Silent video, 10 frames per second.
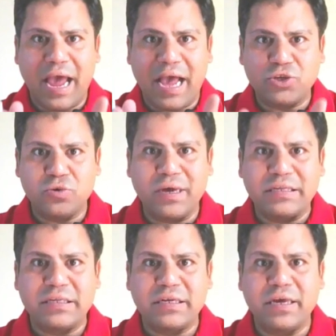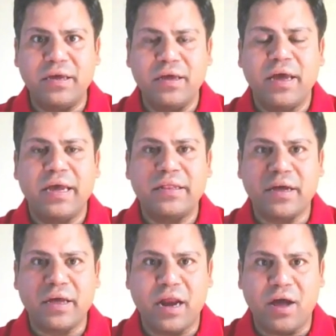as you can see in the
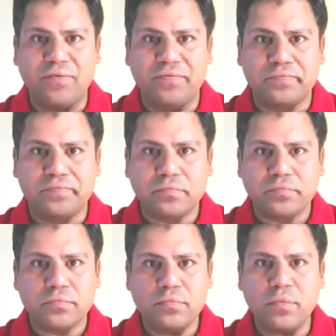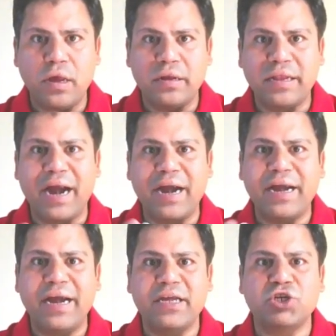graph,
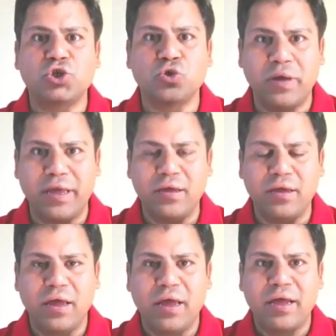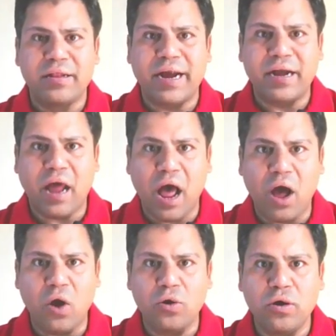that it is showing that
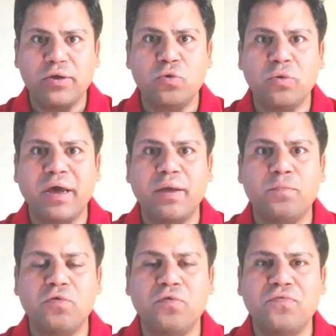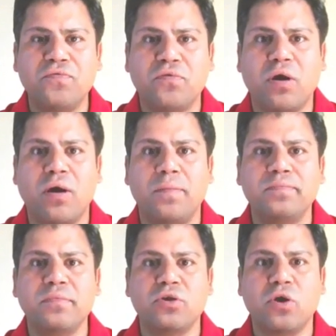how you can move
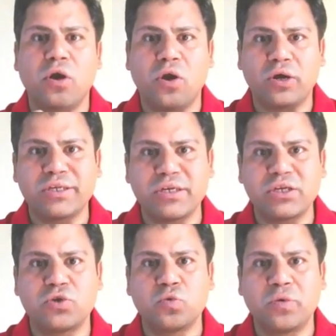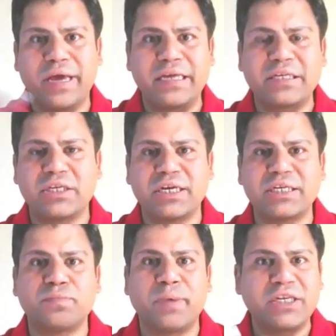from your losses to gains
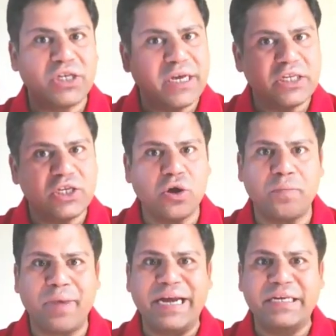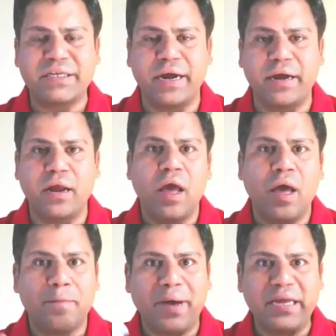just by changing a mindset,
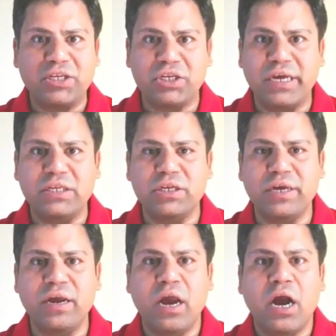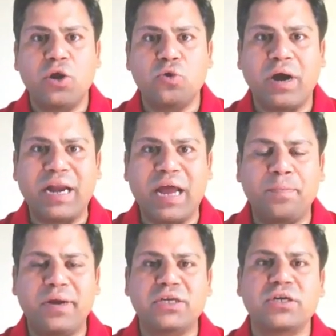by changing to
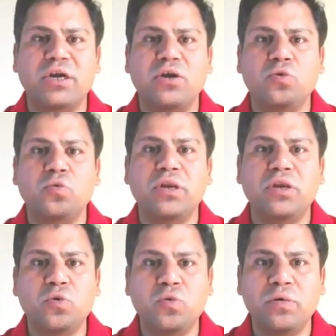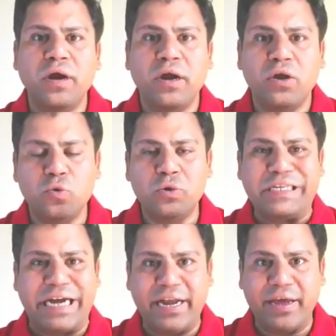adaptation to new tools
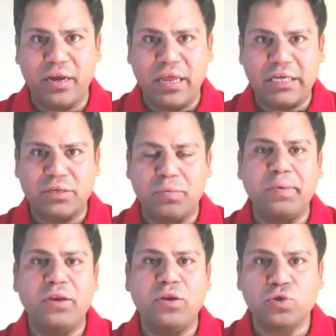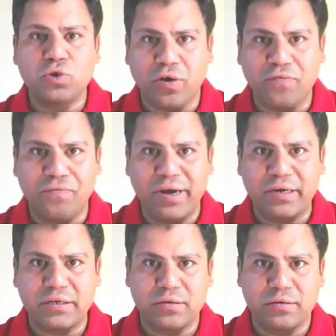and techniques, maybe new
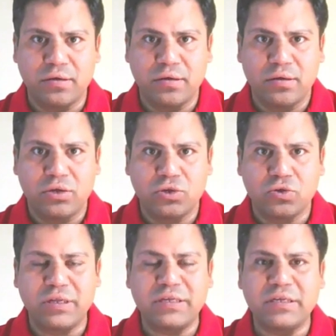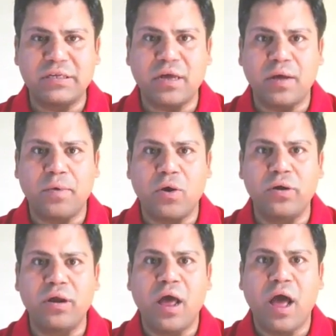softwares. So this is
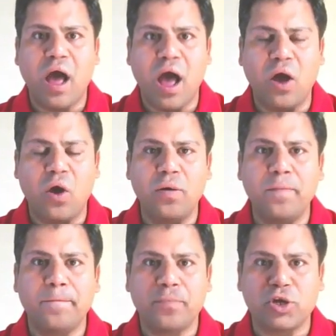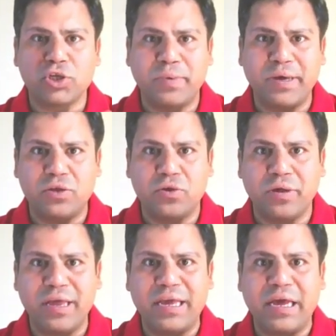about how prospect
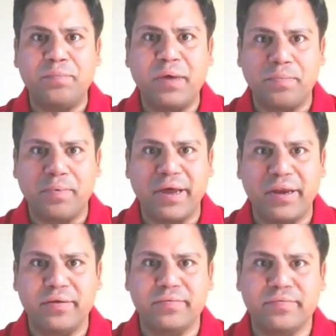theory can be applied.